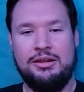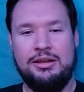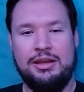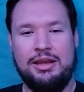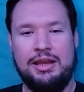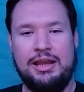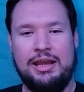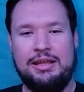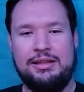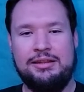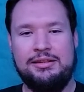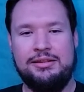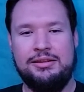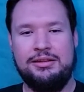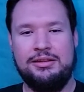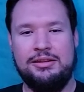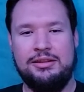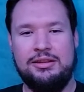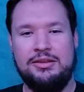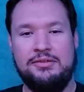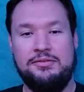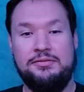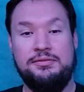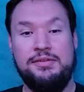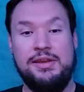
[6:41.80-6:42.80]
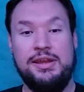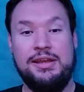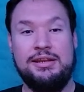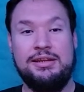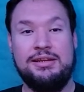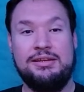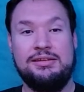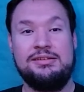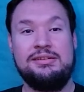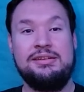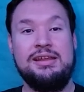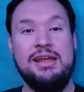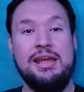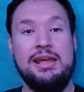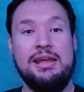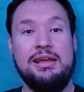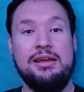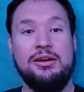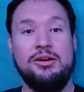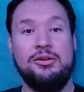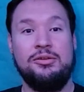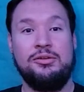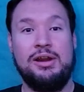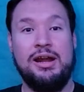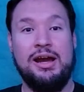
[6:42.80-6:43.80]
And the fated day
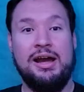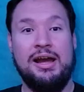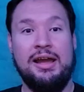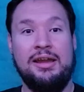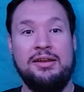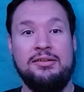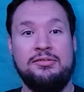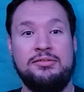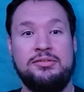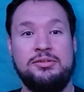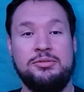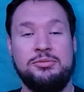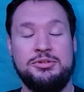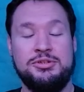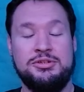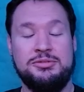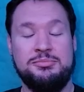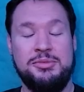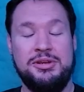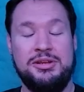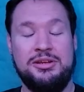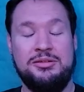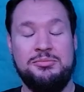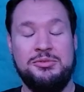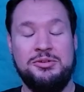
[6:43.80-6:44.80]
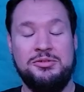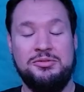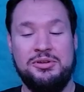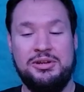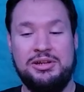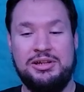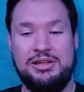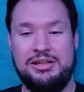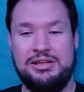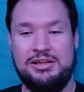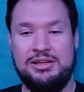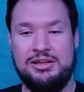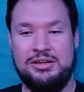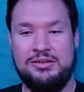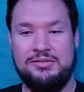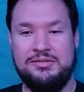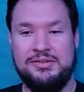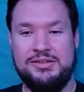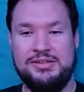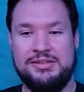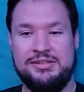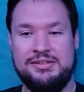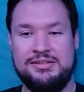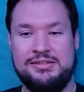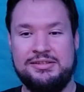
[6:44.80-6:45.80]
arrived, which made me really
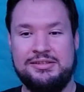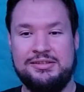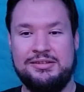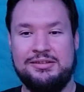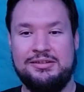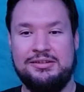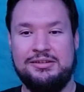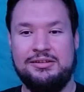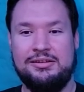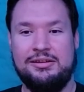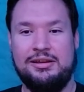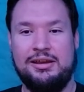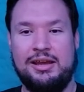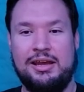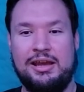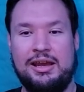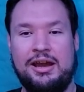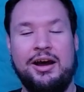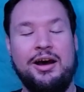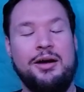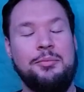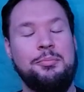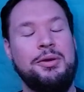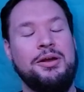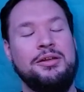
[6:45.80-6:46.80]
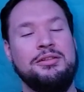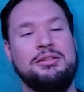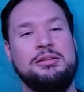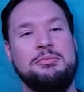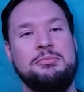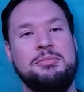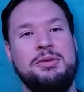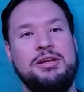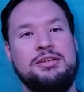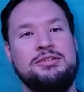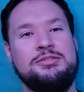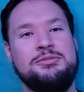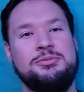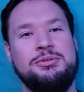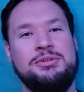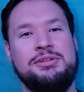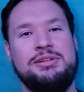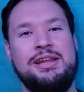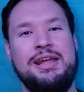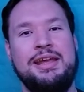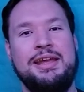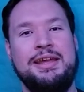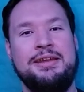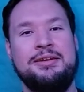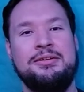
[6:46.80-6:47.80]
nervous. I hop out the bus one
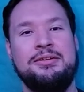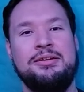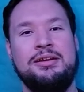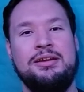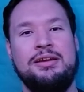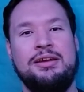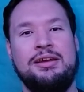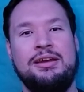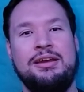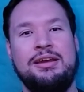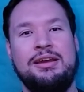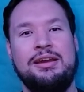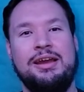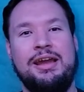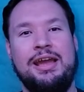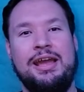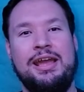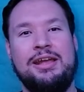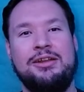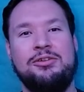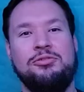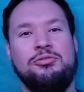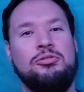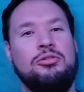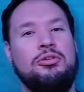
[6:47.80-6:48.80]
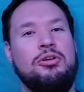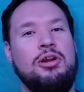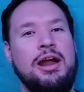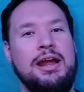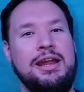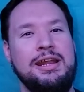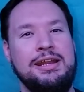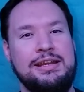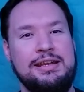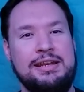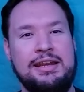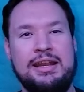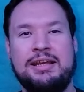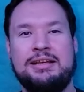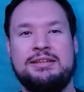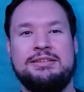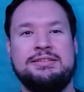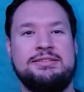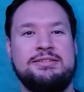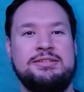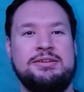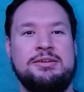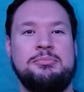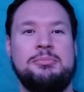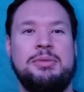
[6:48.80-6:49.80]
day, and right
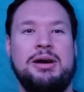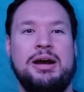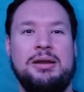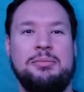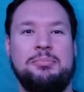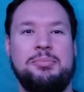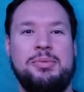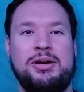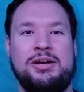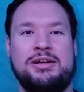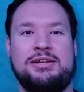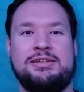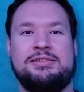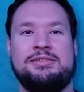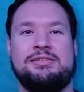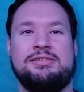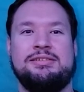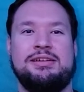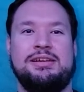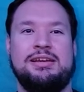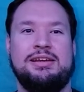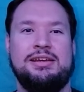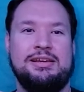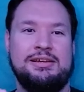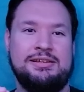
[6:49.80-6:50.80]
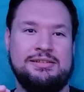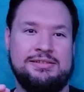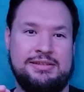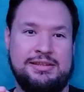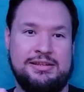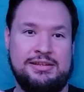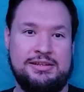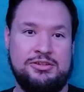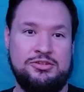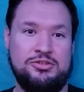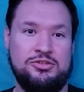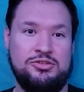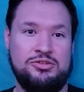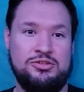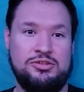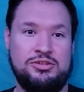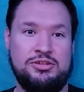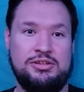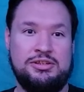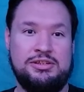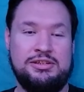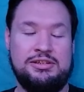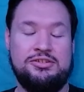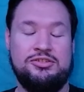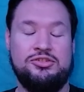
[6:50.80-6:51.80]
next to my bus is a
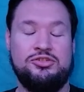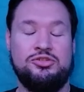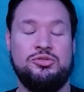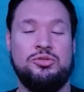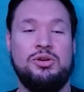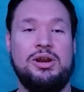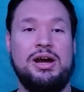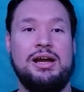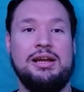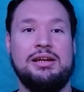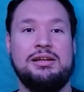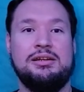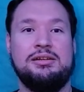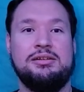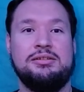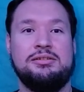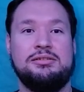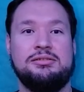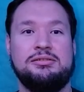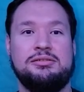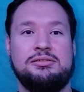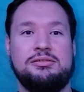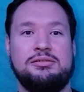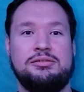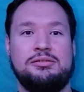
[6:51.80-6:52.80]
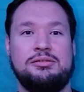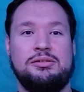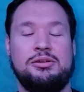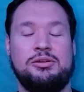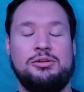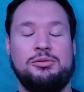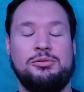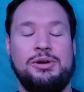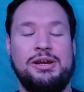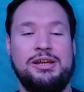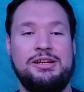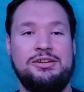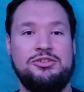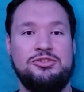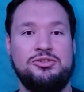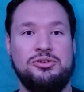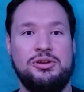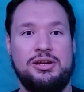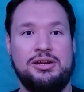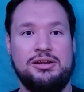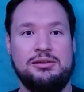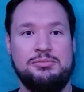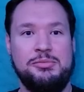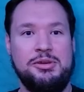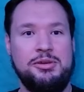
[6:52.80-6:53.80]
truck, a white
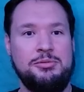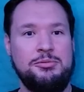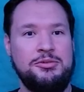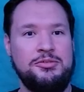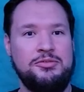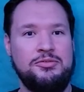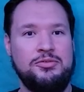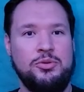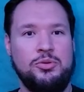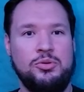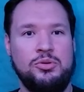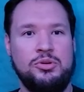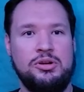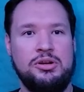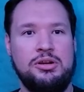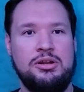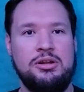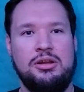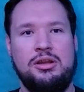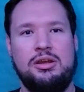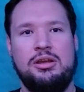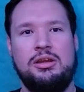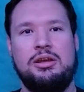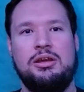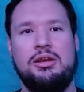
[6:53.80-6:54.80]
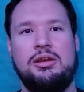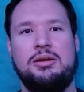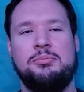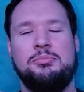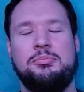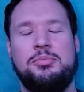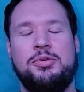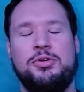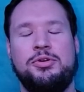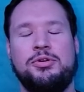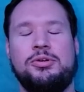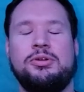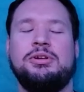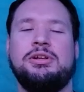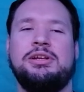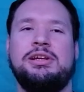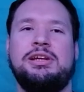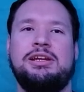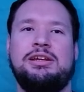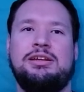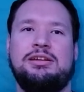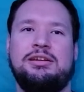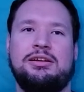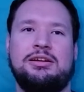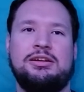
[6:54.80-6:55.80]
truck, maybe Ford,
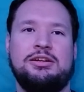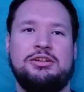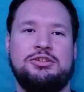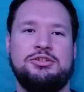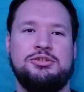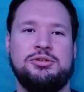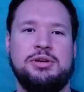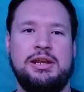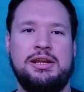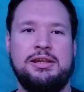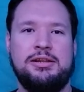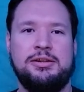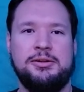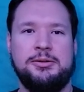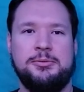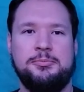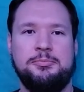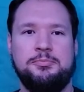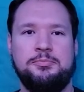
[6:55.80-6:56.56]
pulling a trailer.